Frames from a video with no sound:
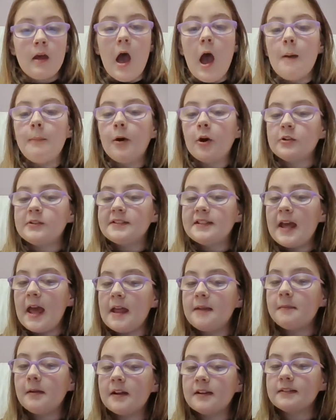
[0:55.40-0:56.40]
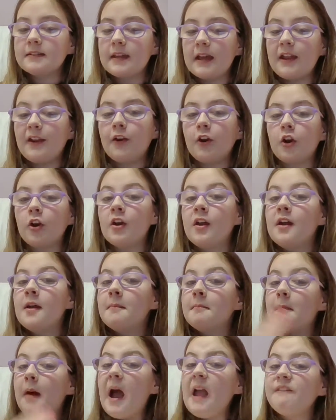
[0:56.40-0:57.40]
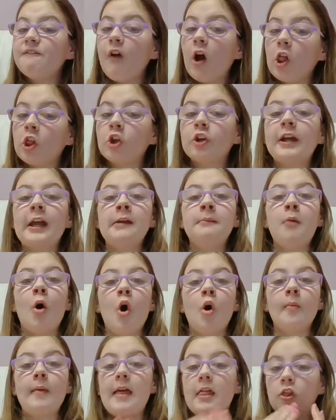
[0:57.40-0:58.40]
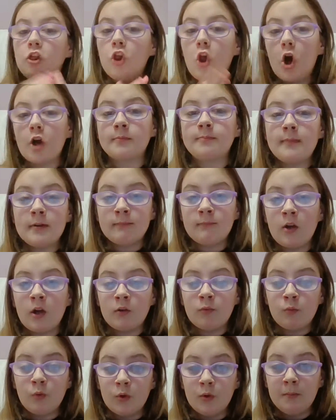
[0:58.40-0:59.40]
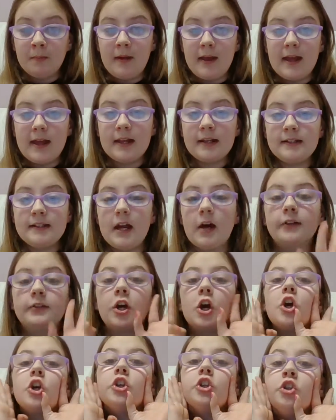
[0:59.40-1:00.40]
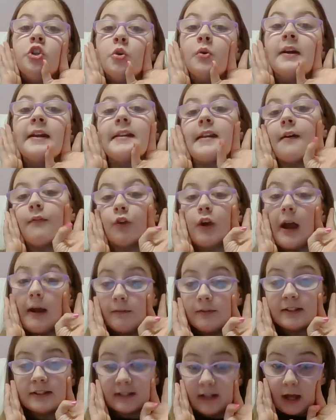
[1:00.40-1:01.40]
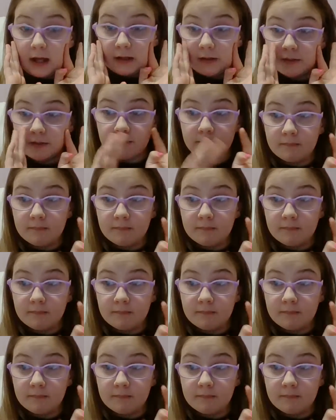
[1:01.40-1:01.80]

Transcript: About 10 minutes later, my father came home and locked me in my room and yelled, "You can never have a son."